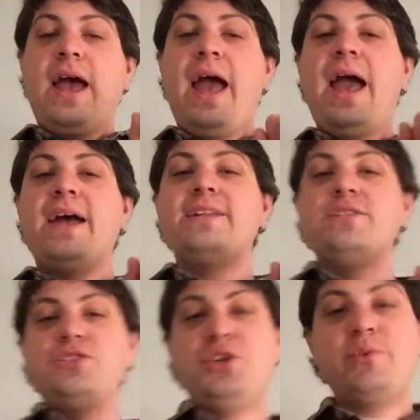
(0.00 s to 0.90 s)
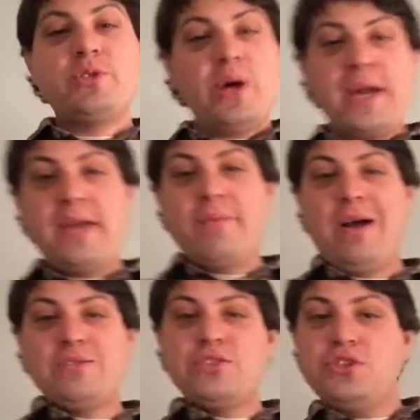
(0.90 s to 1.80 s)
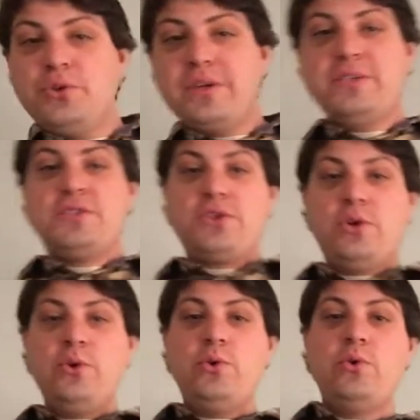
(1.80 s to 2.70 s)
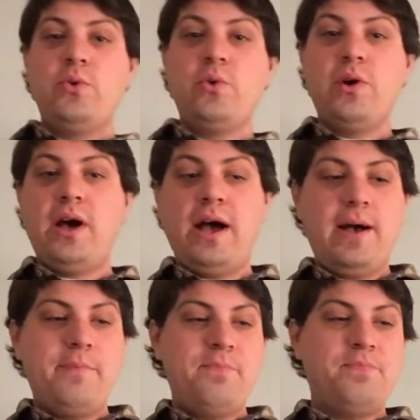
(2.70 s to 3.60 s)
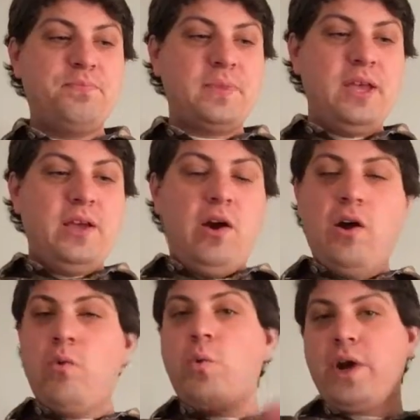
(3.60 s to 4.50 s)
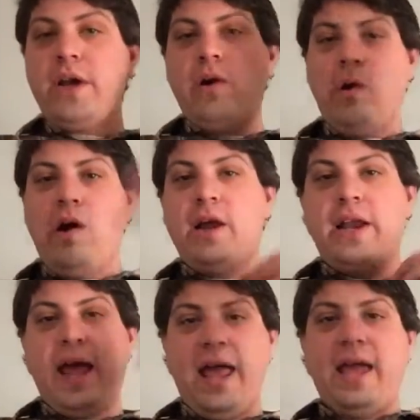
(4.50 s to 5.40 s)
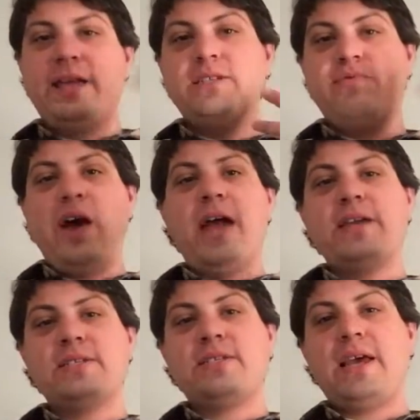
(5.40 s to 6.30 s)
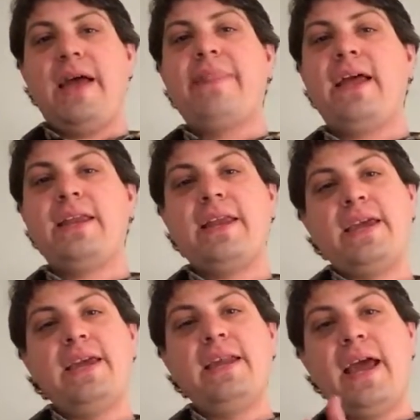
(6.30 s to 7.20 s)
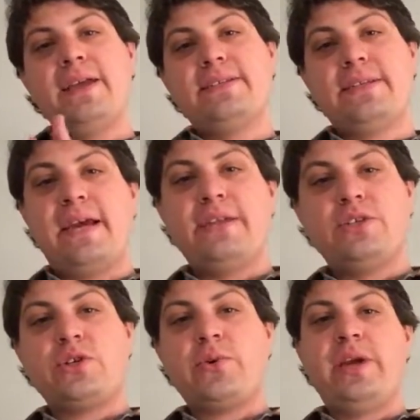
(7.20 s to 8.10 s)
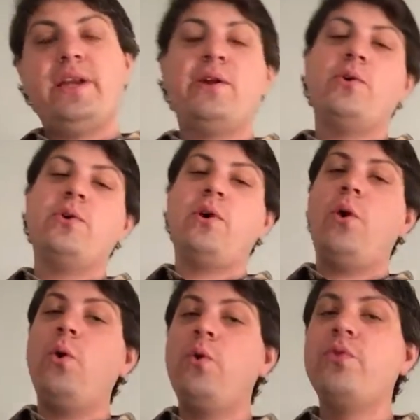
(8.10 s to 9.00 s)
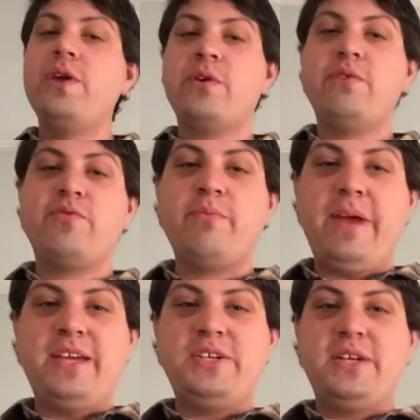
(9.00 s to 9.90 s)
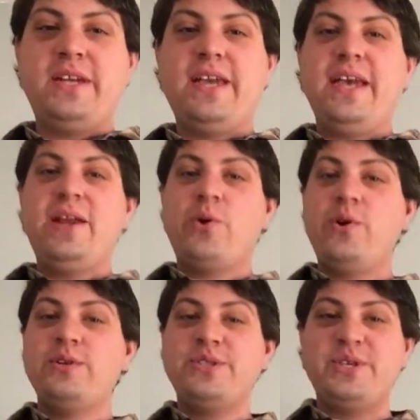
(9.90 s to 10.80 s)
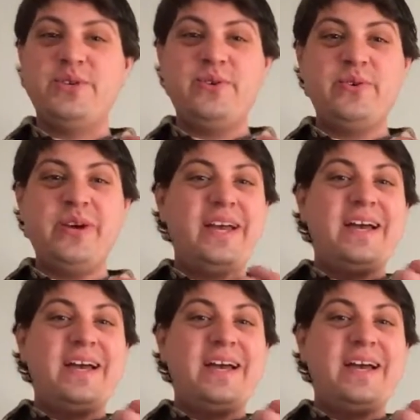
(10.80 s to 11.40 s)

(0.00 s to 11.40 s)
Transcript: And she was talking about students who are working on a device and they need a second screen in order to hold their information, in order to